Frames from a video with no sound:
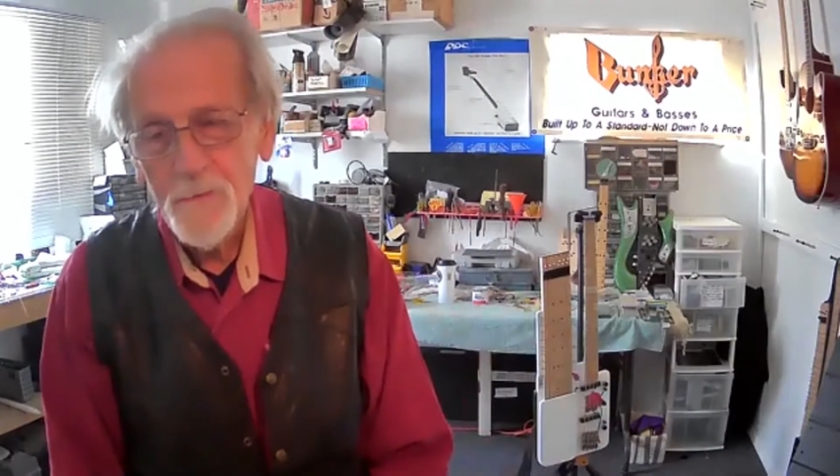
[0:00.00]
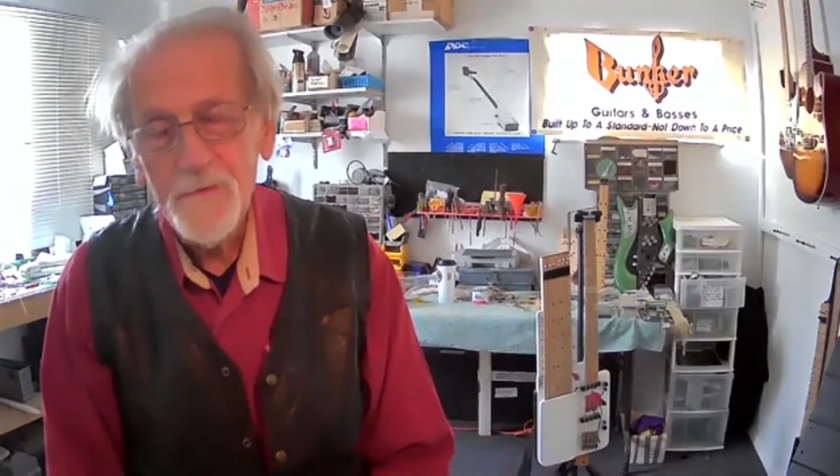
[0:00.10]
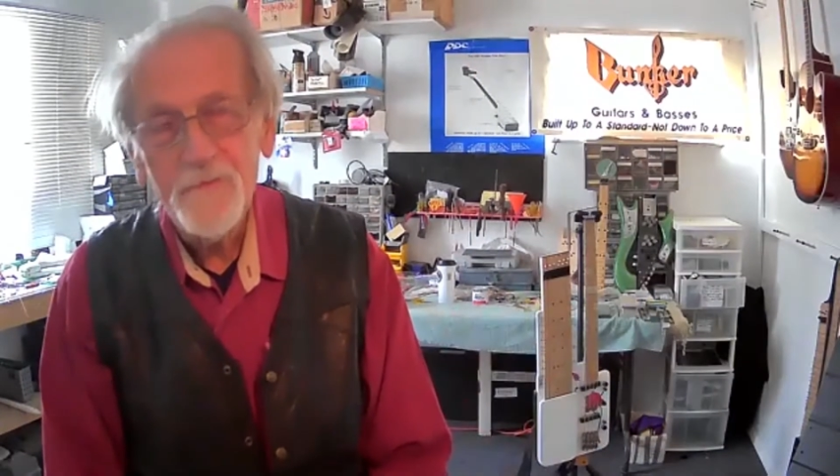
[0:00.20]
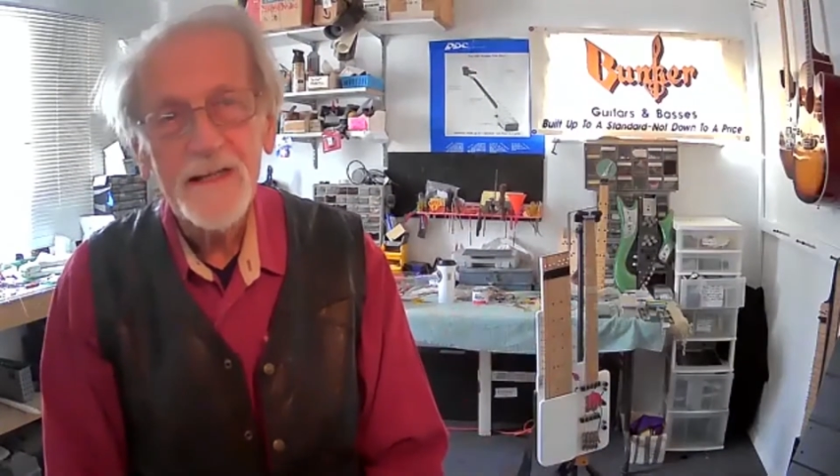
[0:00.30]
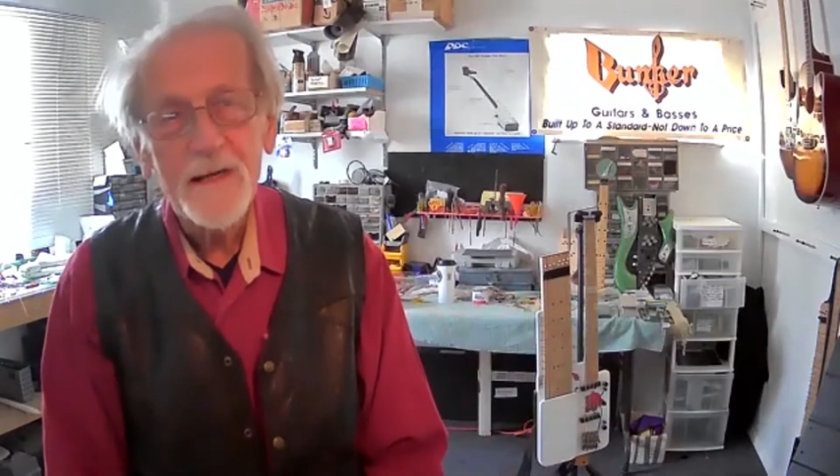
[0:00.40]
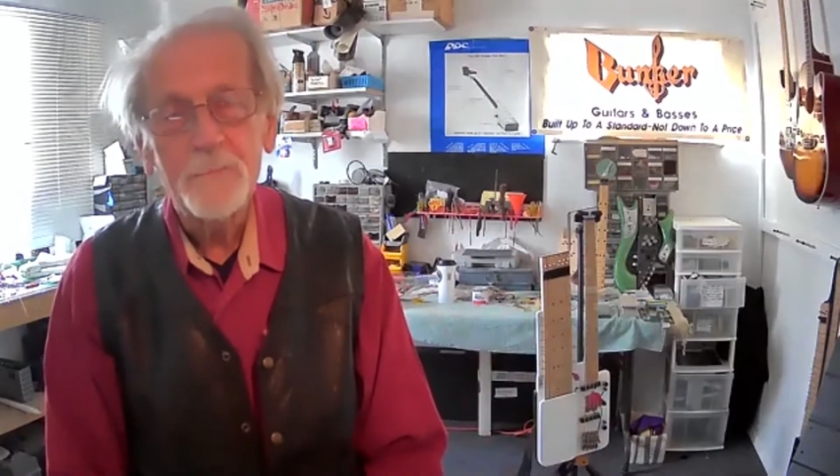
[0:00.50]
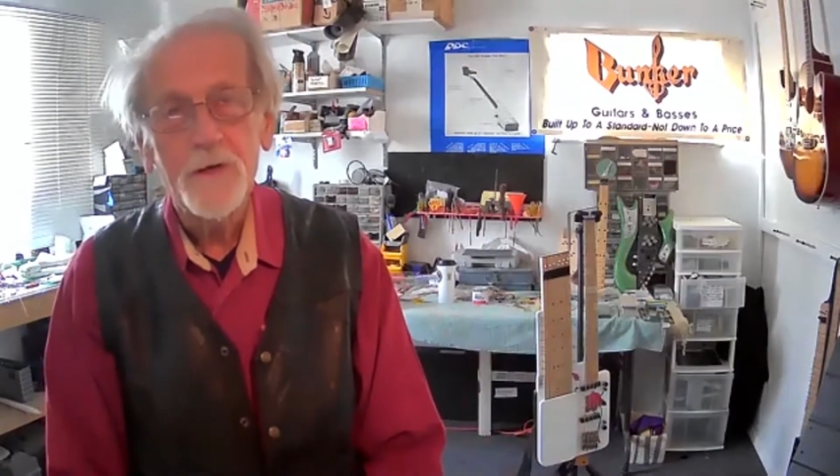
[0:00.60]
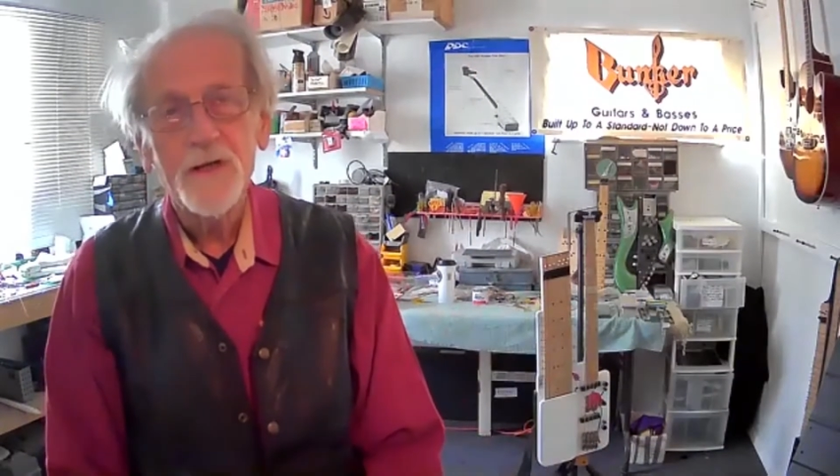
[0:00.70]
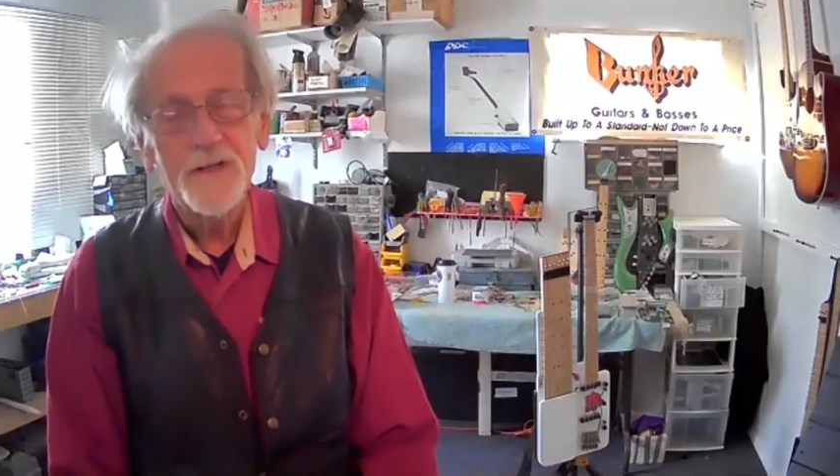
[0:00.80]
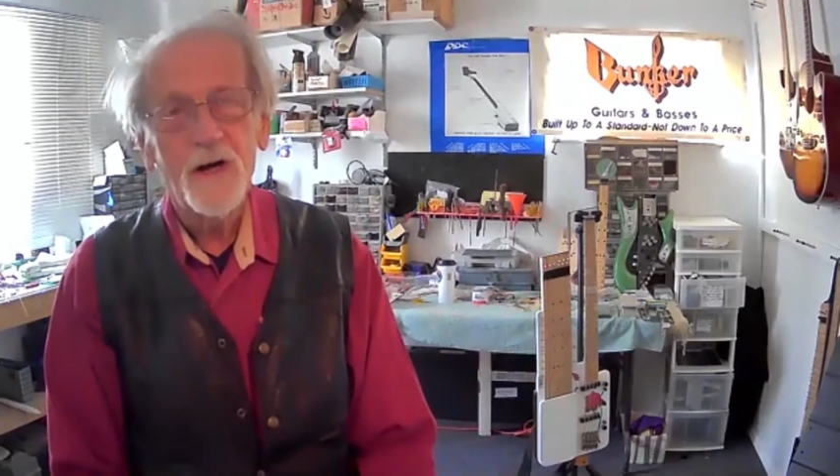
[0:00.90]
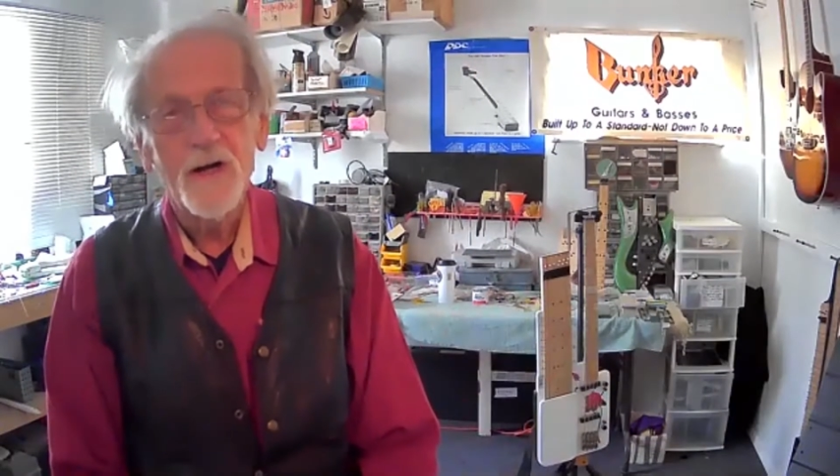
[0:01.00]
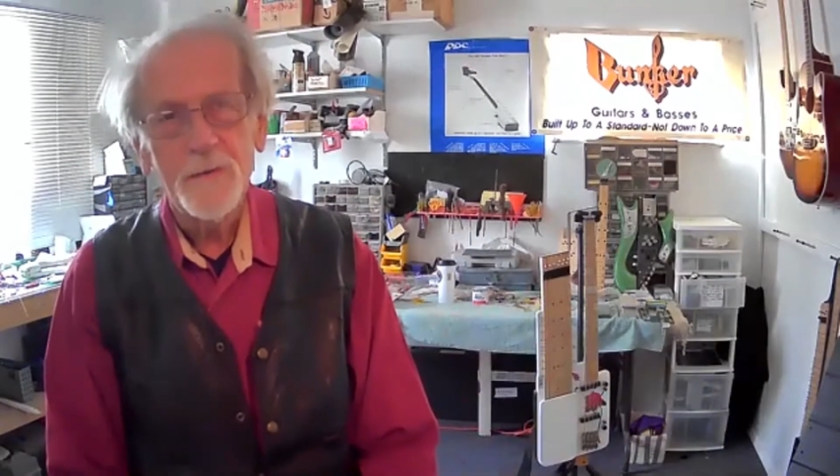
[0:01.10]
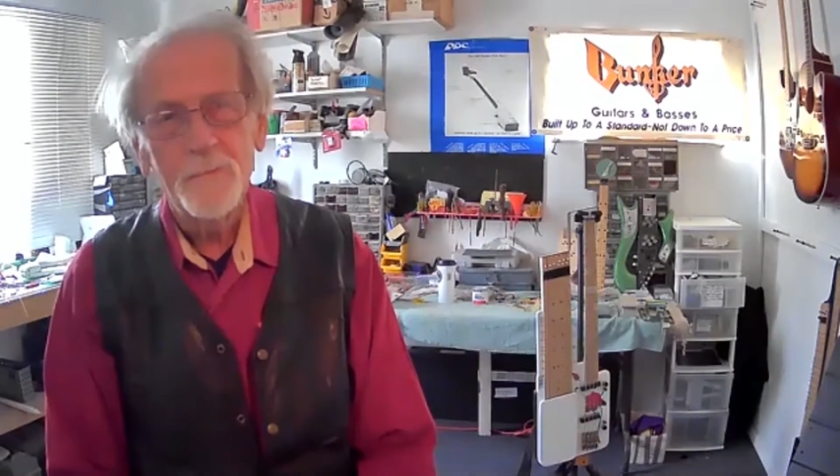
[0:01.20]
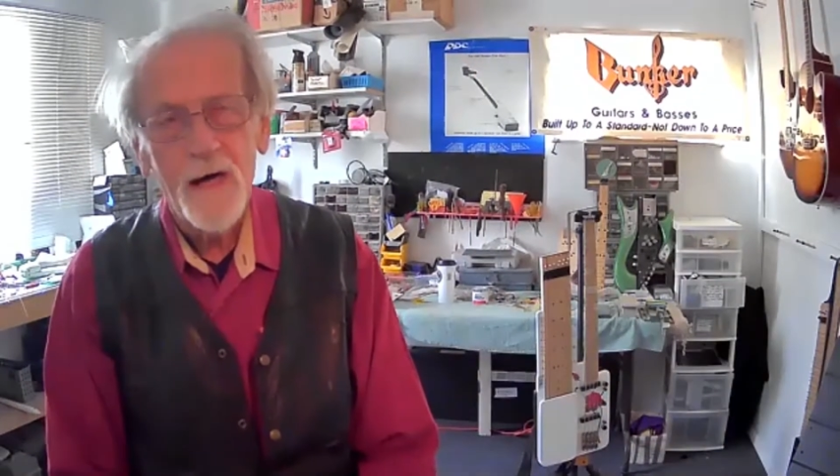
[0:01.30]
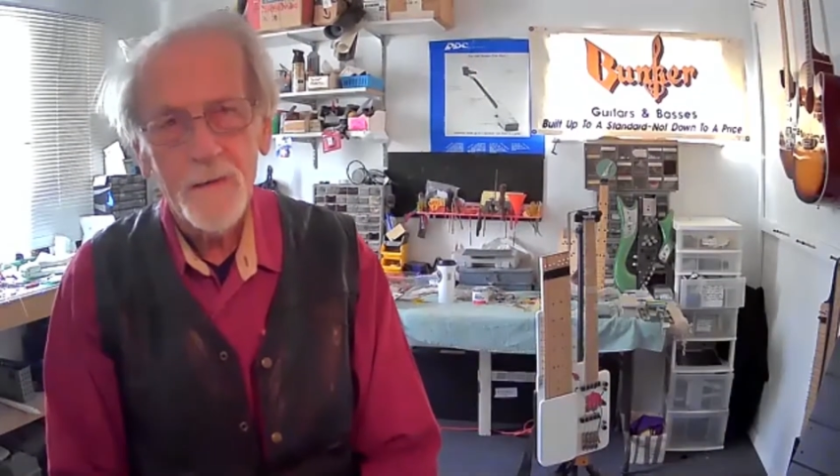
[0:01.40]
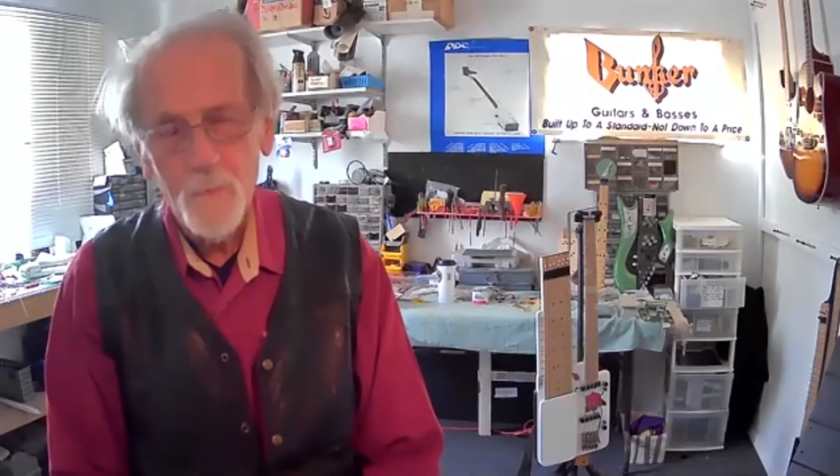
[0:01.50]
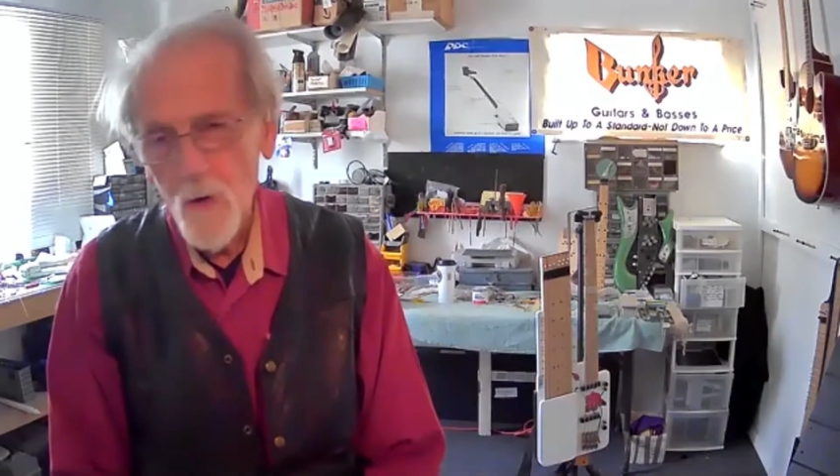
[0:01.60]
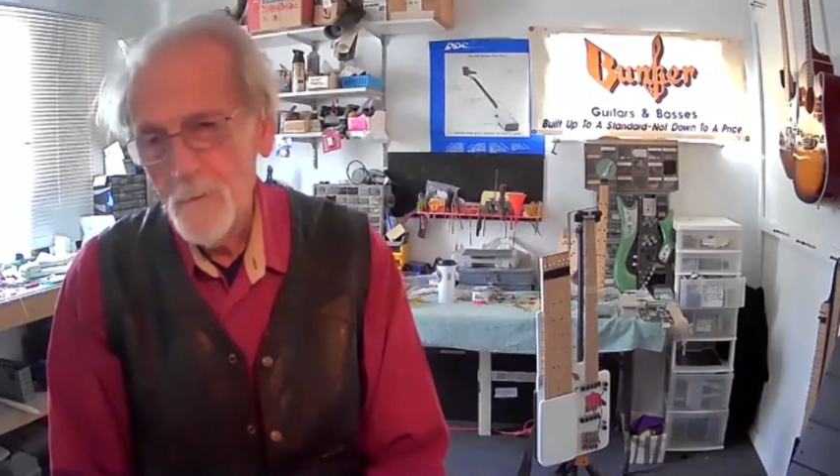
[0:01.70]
In fact, I put a guitar on the bottom, well,